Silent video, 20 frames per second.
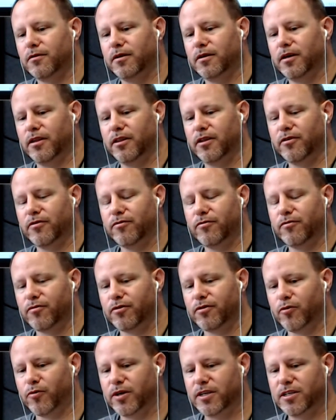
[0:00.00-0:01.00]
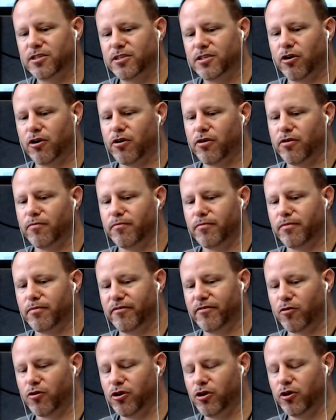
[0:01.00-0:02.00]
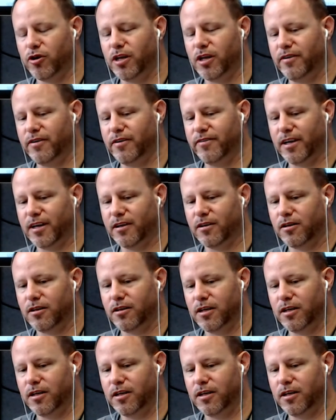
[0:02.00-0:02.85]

and then restart before you could even get